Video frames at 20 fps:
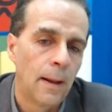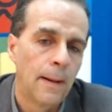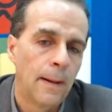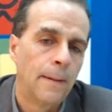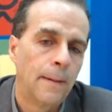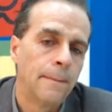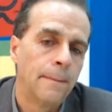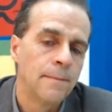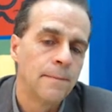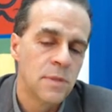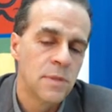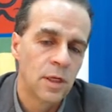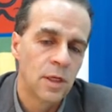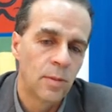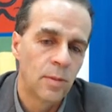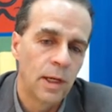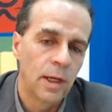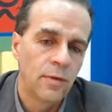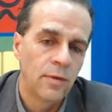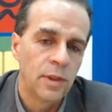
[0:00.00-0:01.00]

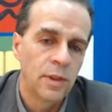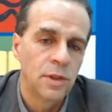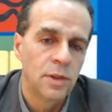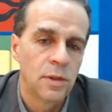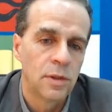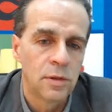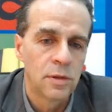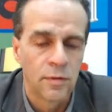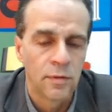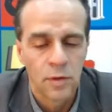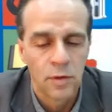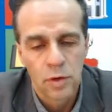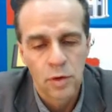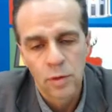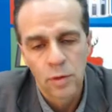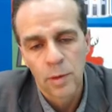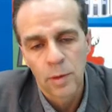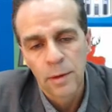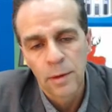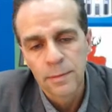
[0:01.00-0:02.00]
nearby regions of the
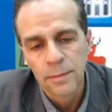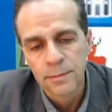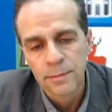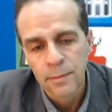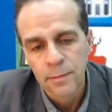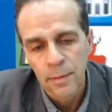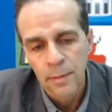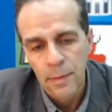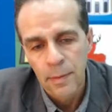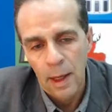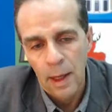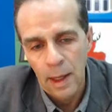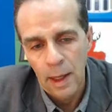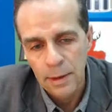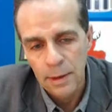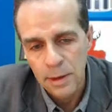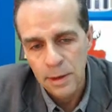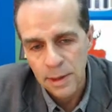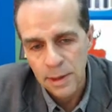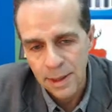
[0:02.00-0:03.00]
tumor, and seeing